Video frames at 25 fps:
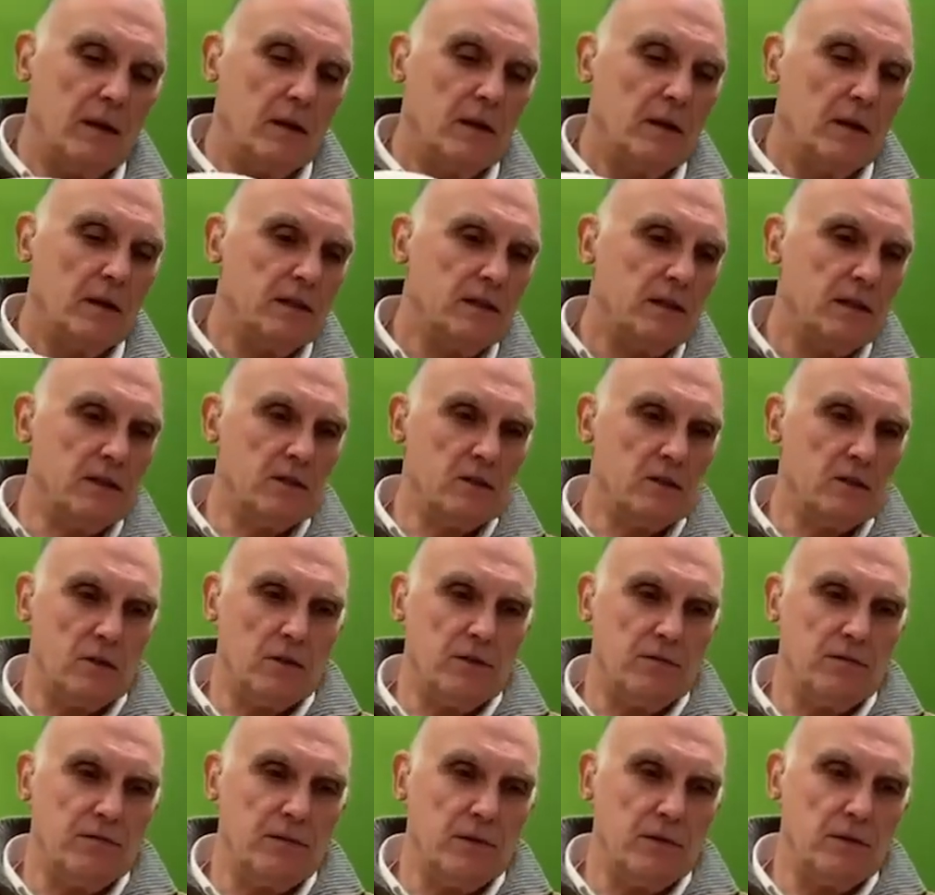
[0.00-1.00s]
This is on the
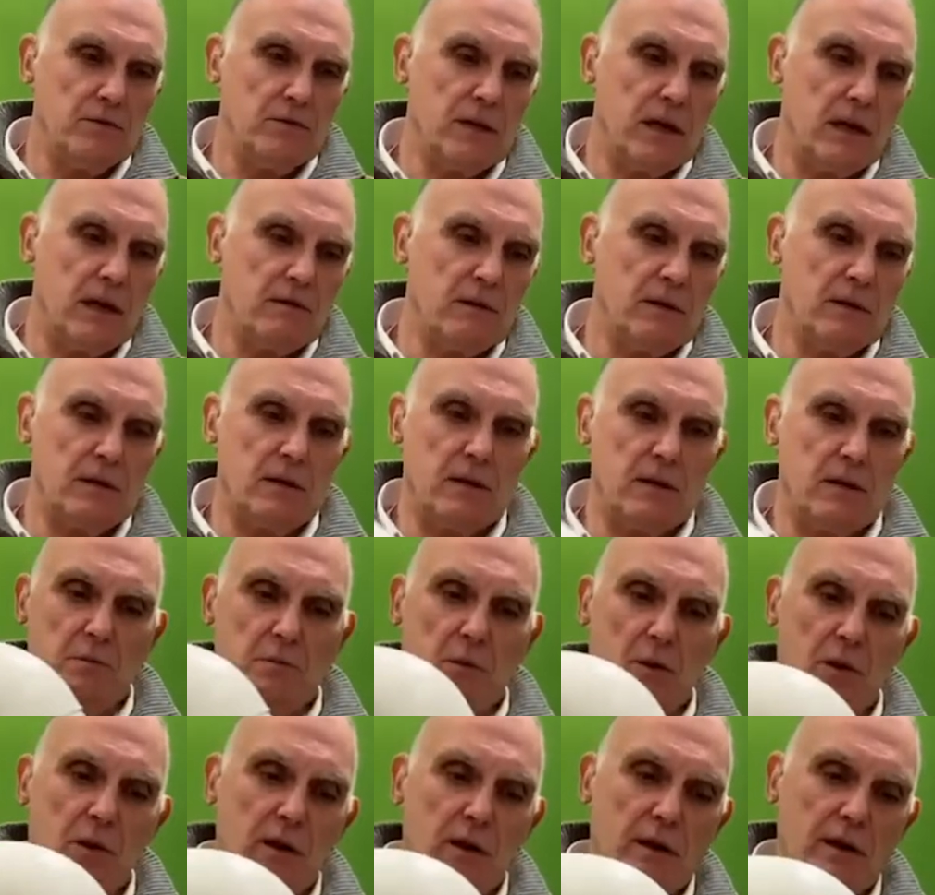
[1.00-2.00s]
flue turret of the
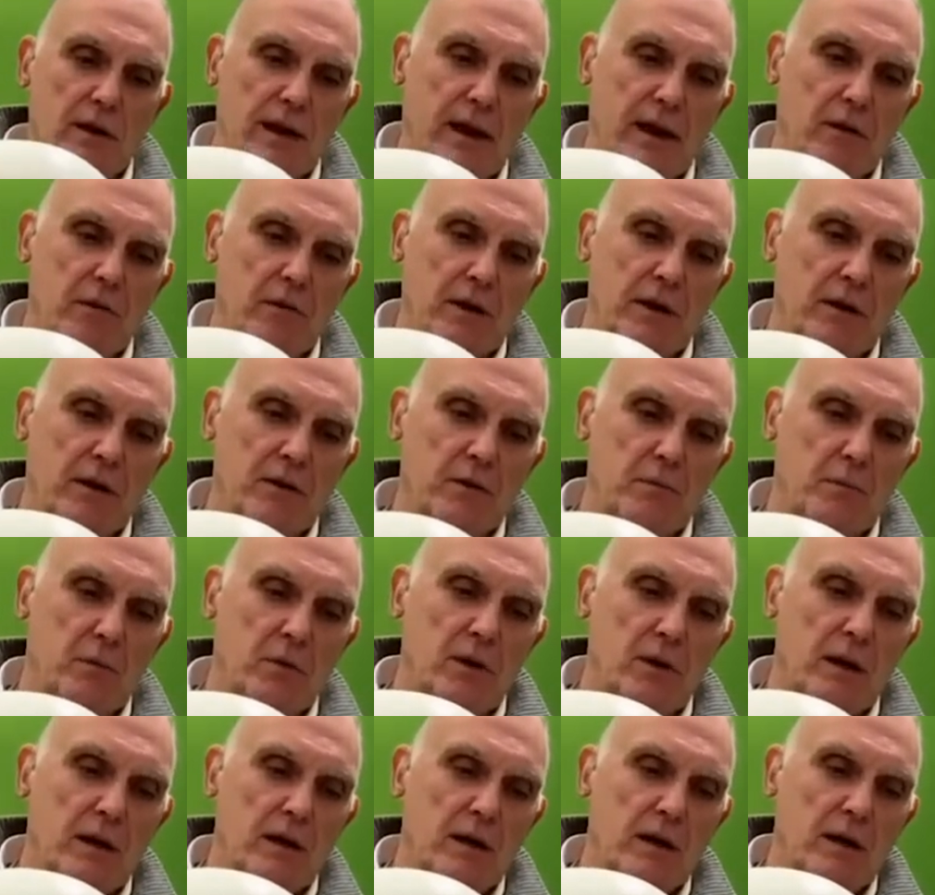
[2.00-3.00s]
boiler, outlet of the
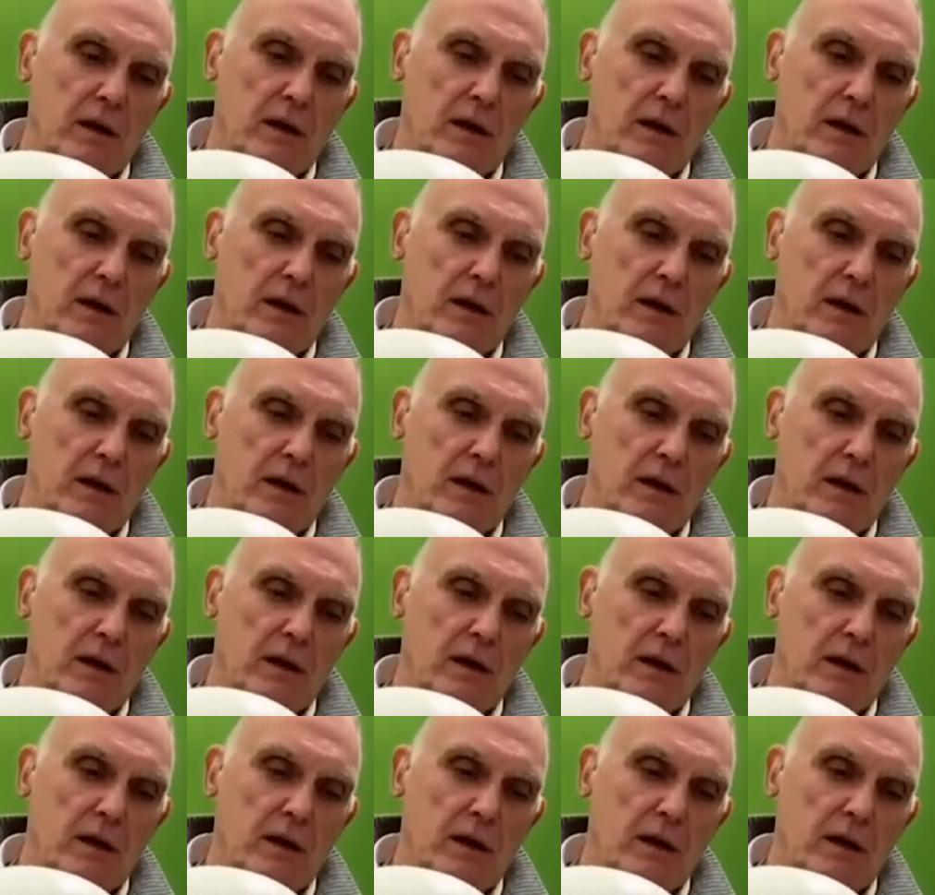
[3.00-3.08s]
boiler.